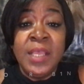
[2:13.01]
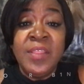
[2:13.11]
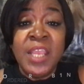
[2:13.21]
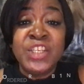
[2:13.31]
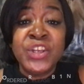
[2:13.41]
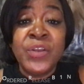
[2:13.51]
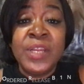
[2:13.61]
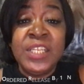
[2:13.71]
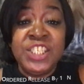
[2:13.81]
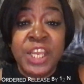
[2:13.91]
the
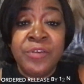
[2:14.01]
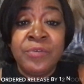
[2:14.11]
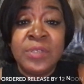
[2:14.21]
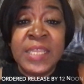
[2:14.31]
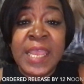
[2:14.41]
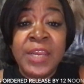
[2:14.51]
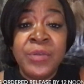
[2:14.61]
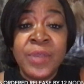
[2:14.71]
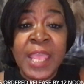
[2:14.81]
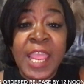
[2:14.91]
Attorney General,
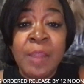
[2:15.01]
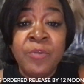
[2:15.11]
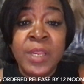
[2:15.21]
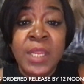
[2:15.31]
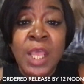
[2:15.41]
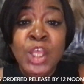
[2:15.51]
Daniel Cameron,